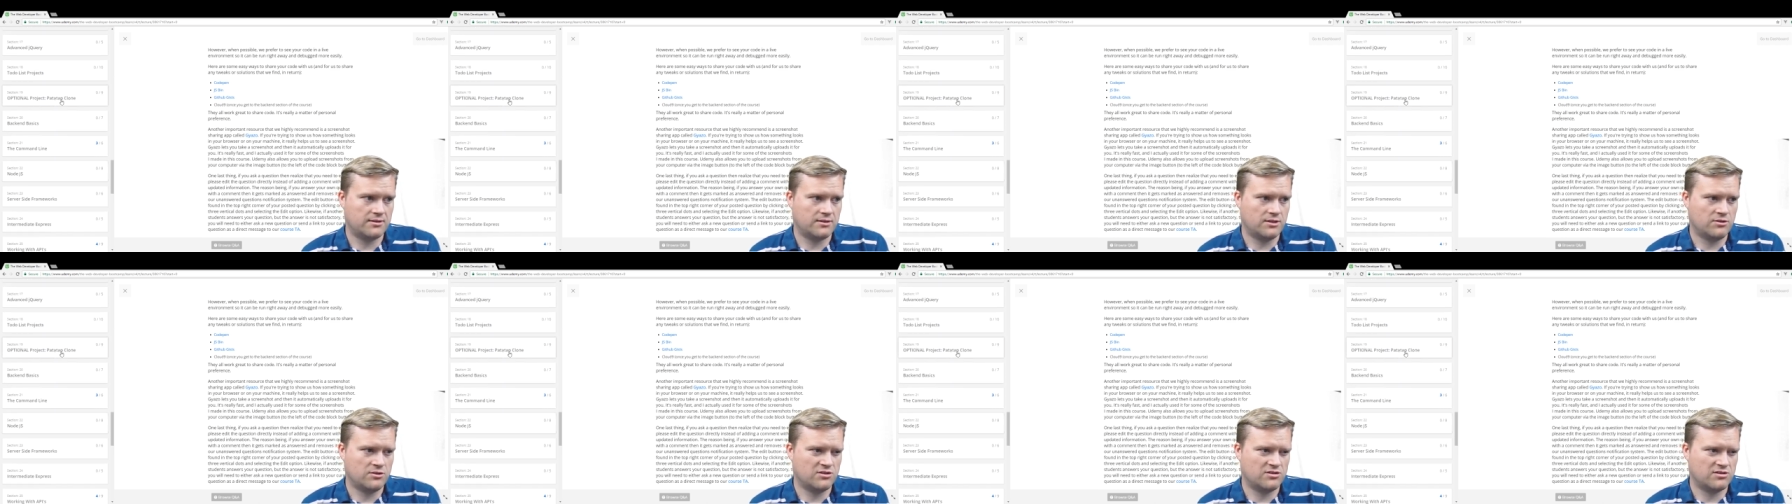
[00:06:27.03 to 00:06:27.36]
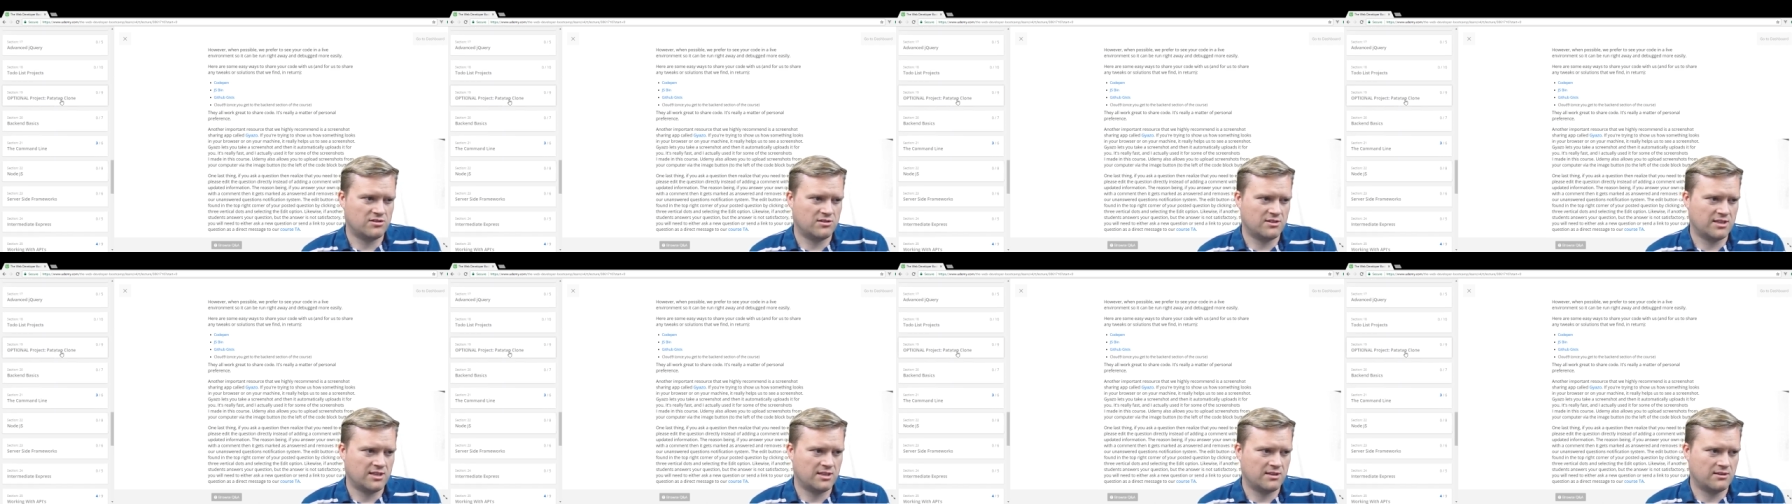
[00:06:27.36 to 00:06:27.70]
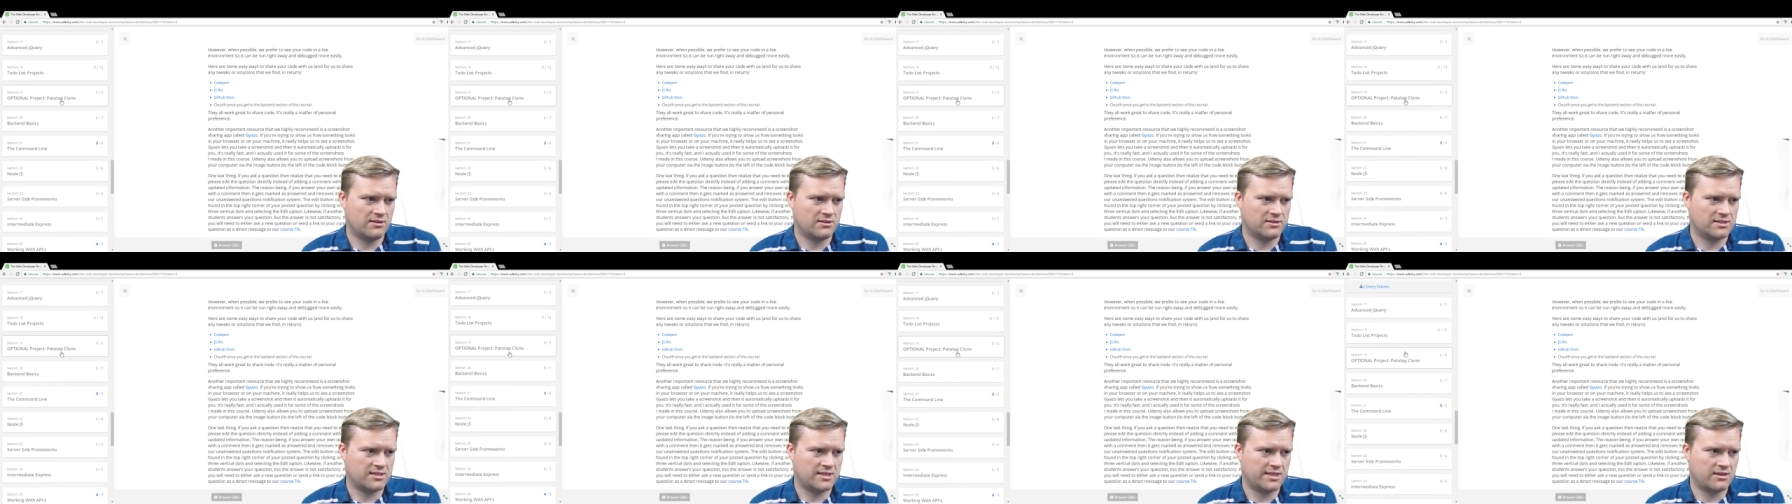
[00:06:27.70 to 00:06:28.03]
Usually it
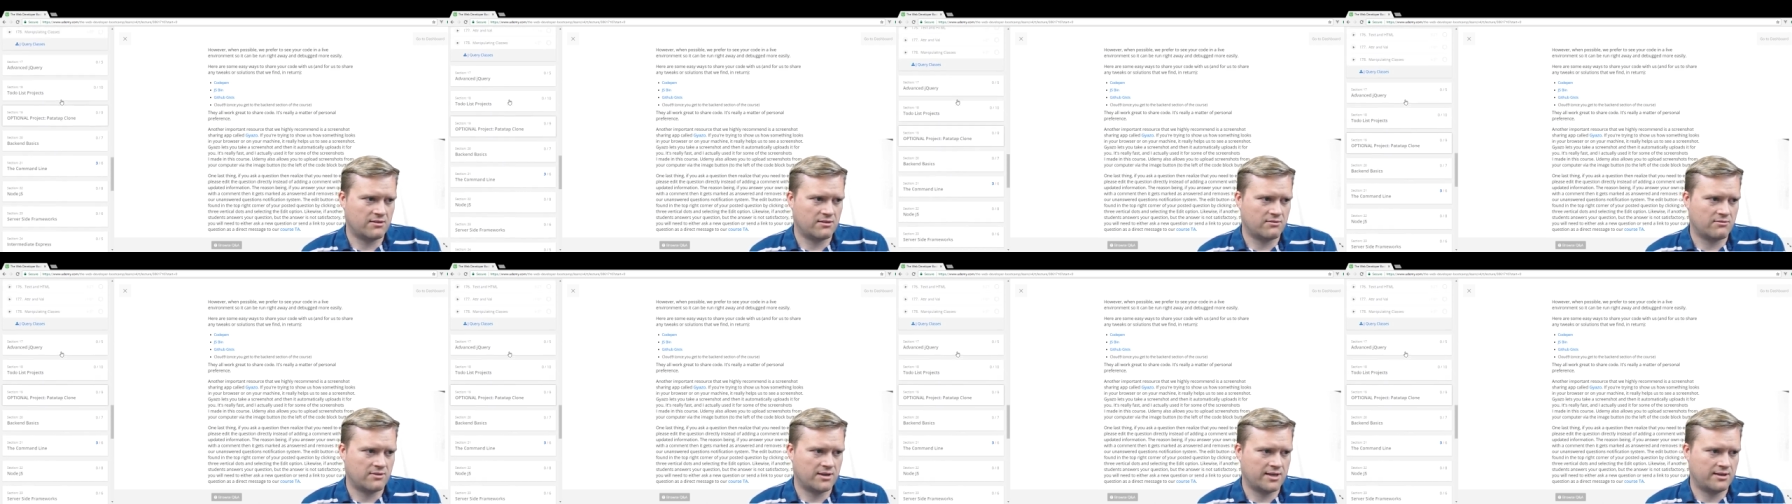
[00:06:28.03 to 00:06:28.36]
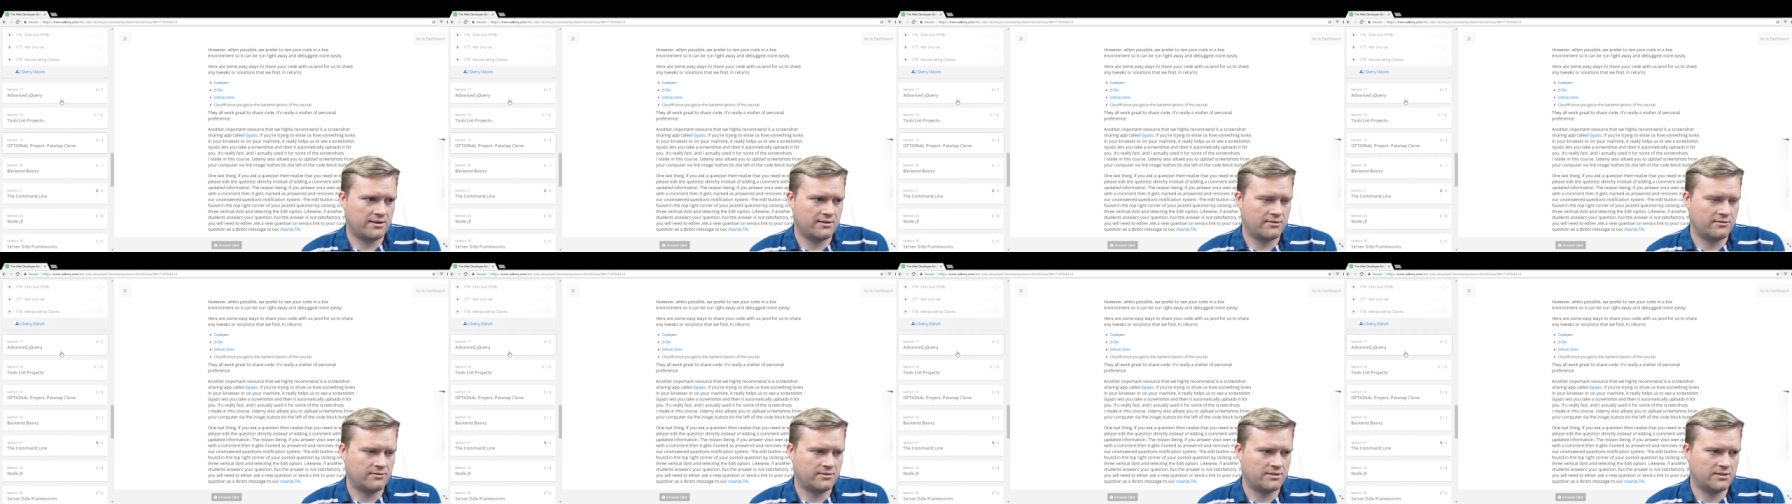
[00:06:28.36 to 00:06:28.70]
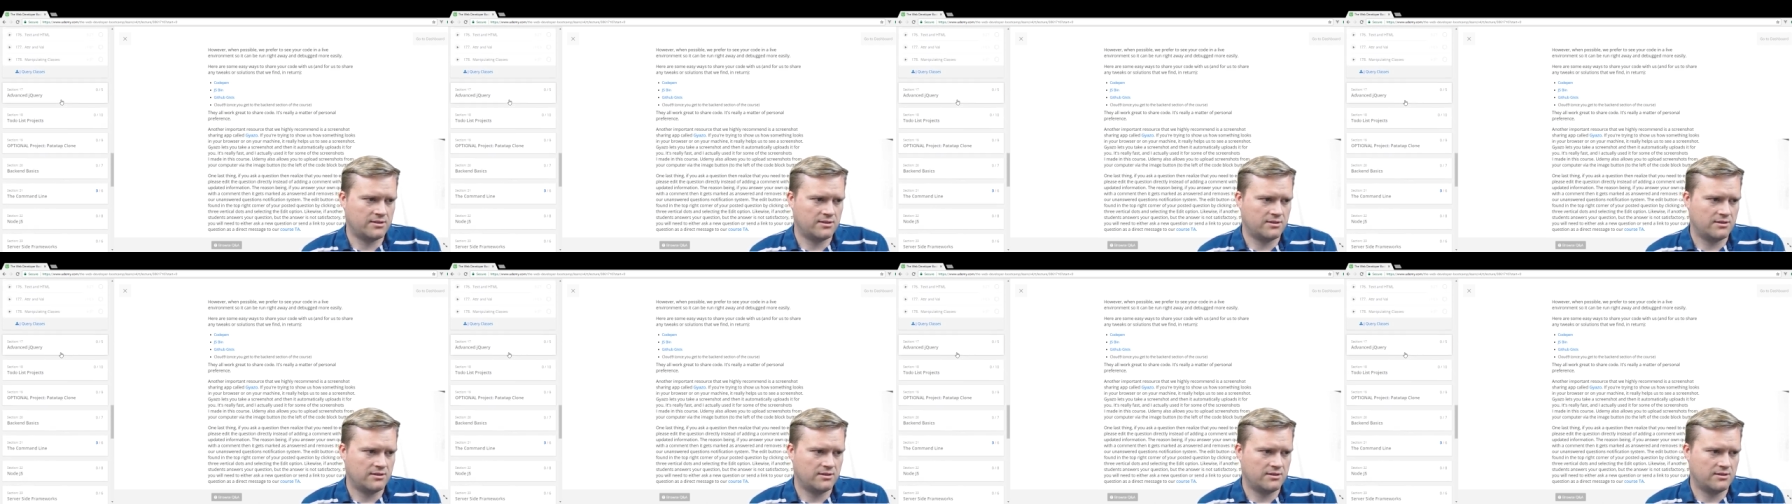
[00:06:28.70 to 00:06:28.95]
looks like around,